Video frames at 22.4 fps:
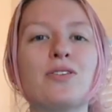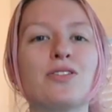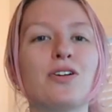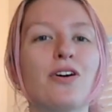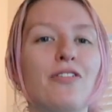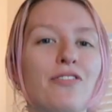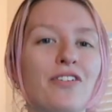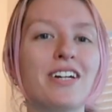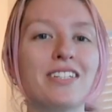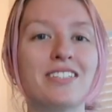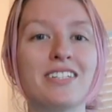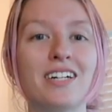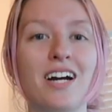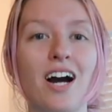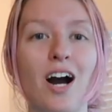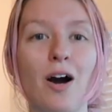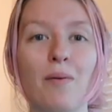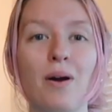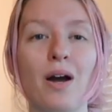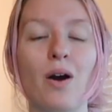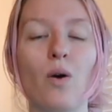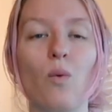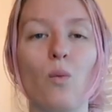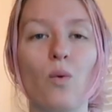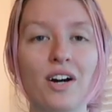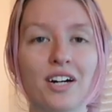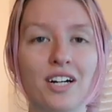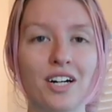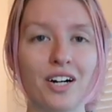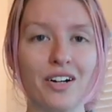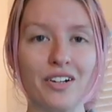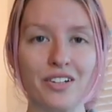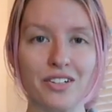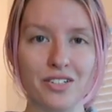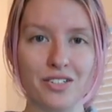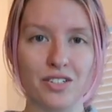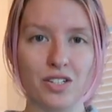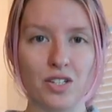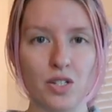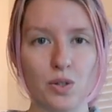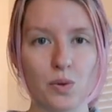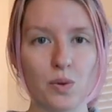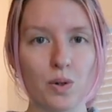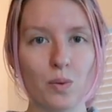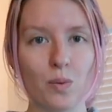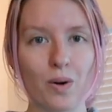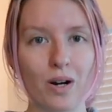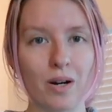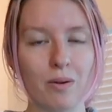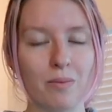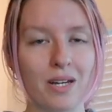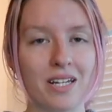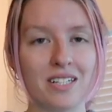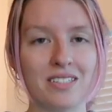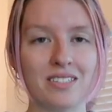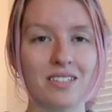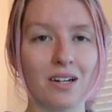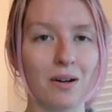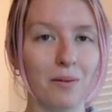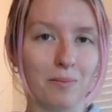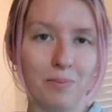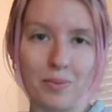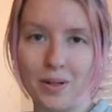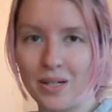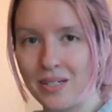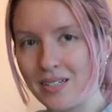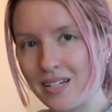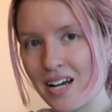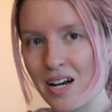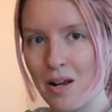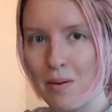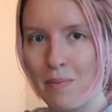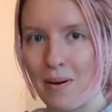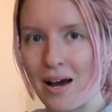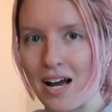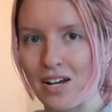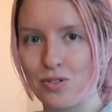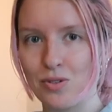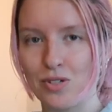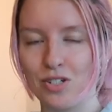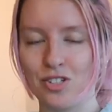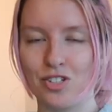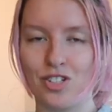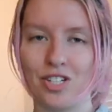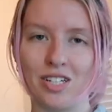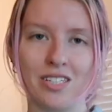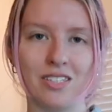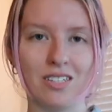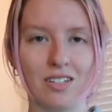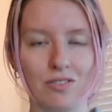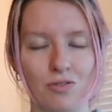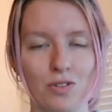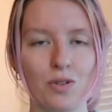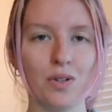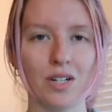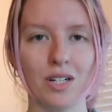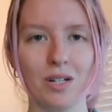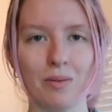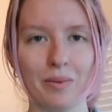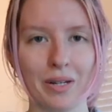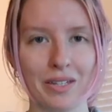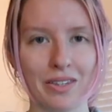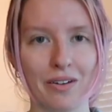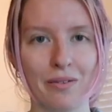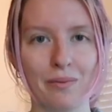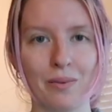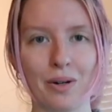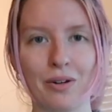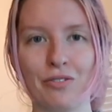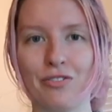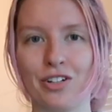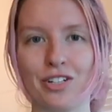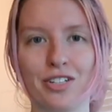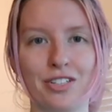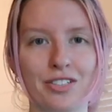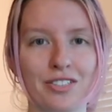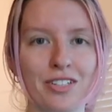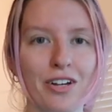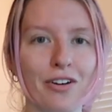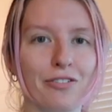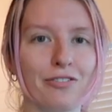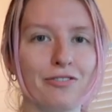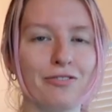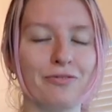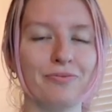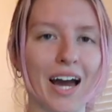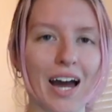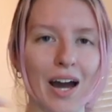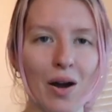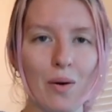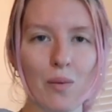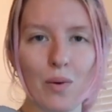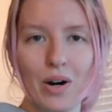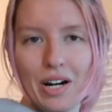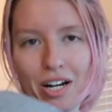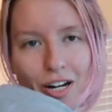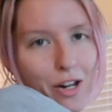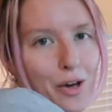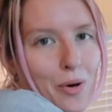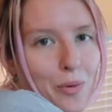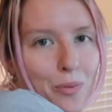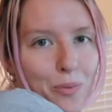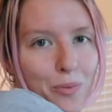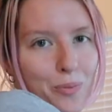don't forget to comment what colors you would want to make some bandana patchwork jeans if you were going to make them for yourself. I want to know.